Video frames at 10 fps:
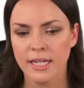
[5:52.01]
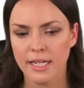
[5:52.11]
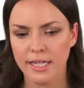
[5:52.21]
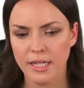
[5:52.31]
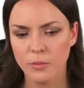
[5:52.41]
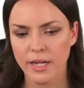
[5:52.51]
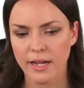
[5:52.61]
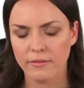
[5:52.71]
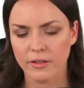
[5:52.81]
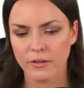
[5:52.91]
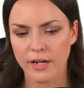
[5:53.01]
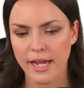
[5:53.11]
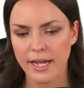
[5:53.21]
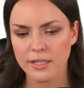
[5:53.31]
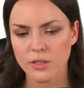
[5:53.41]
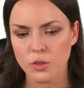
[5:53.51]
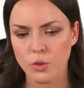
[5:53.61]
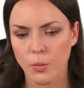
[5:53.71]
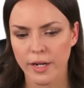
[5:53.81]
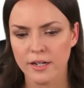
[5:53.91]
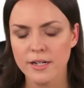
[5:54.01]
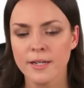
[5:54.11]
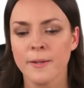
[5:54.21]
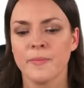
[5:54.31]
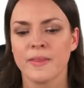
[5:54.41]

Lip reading: Here we have our x squared.